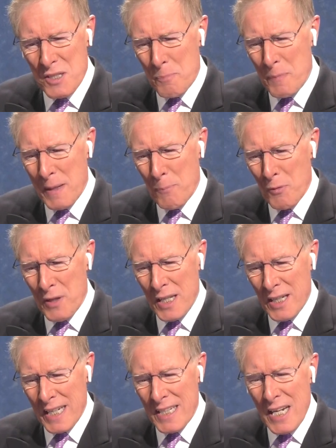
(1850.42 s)
some people that
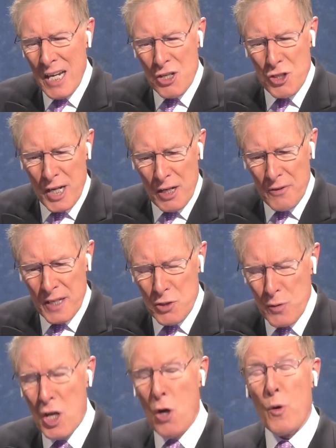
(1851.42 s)
you can share
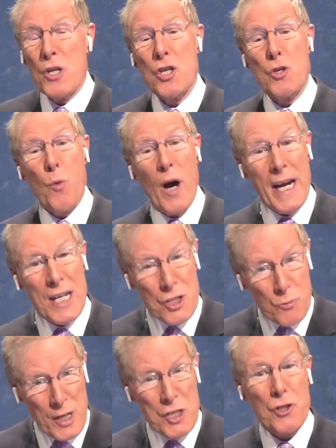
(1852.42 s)
things with, which is why
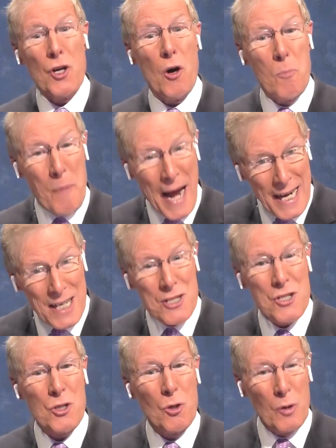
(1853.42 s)
it's great you're all back
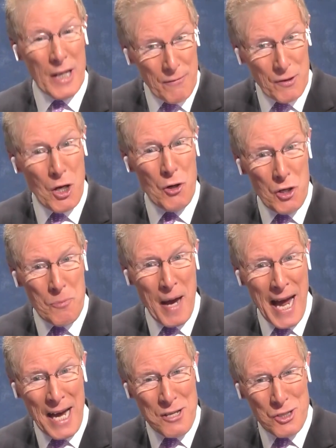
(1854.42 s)
in school. Even though you're
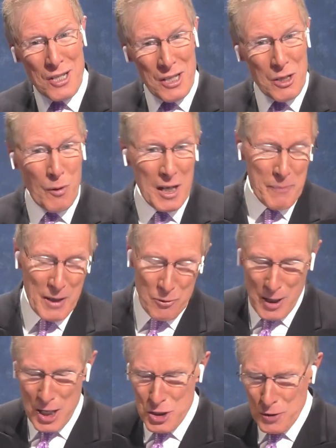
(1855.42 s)
masked, you want to be
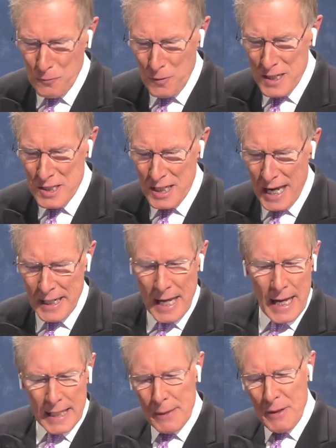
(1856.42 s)
around your friends again.
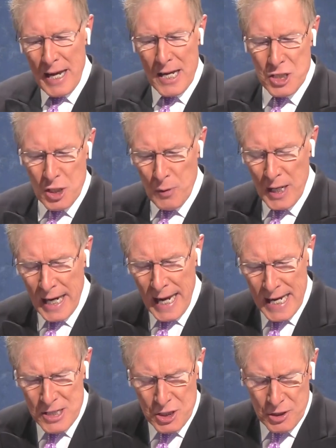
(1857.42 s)
Let me ask you what I
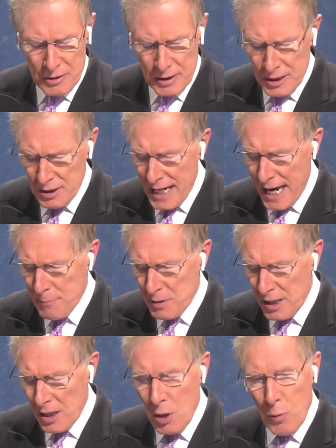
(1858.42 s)
asked your your
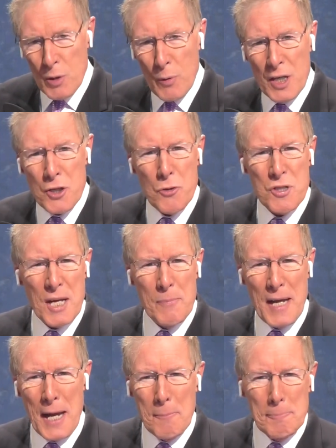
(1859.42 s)
captain there. What do you want to do
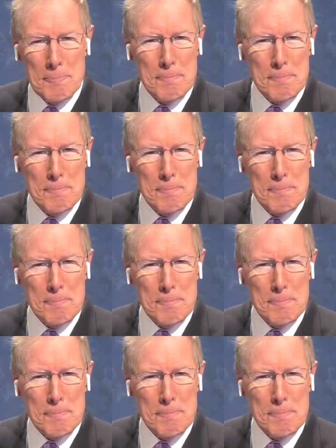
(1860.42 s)
someday?